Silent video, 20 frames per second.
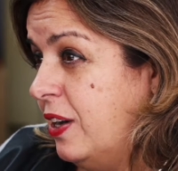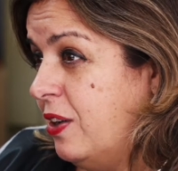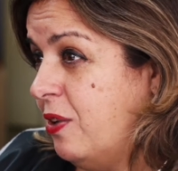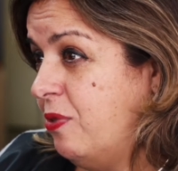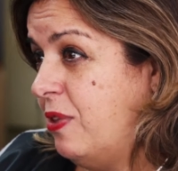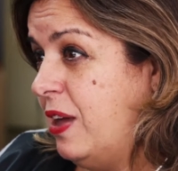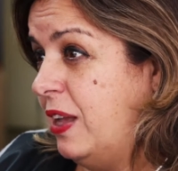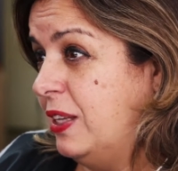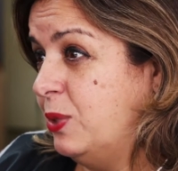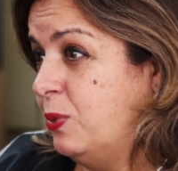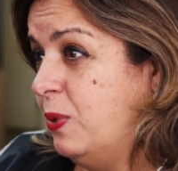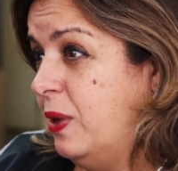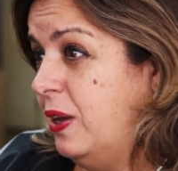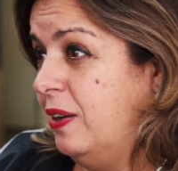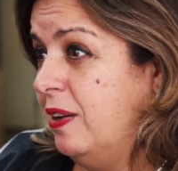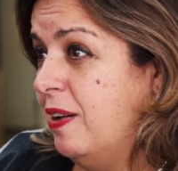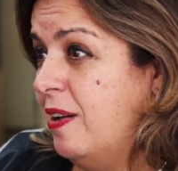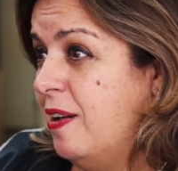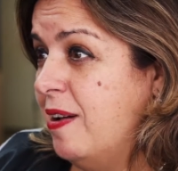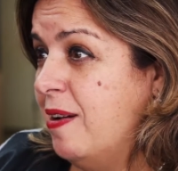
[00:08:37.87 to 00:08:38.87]
I know that's
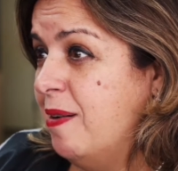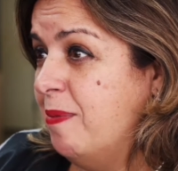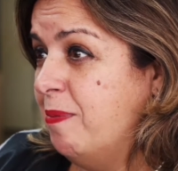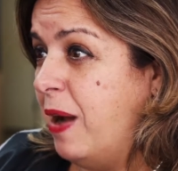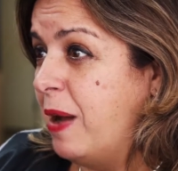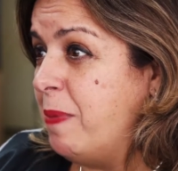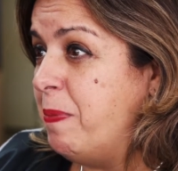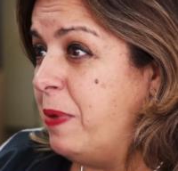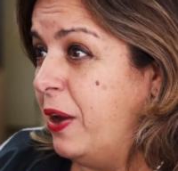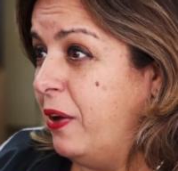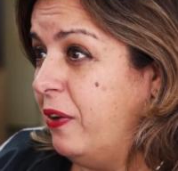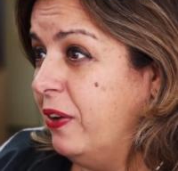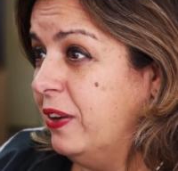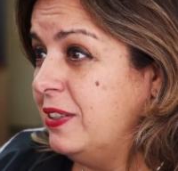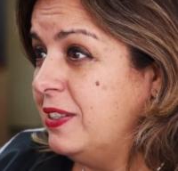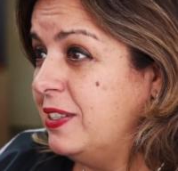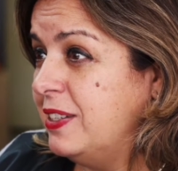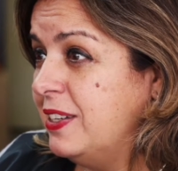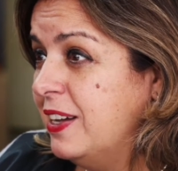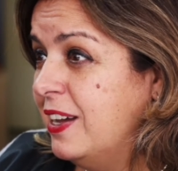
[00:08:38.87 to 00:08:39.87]
what my
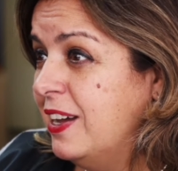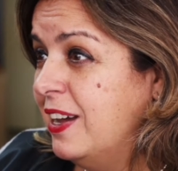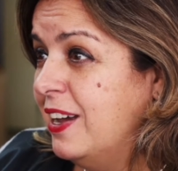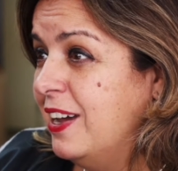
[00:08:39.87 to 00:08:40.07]
parents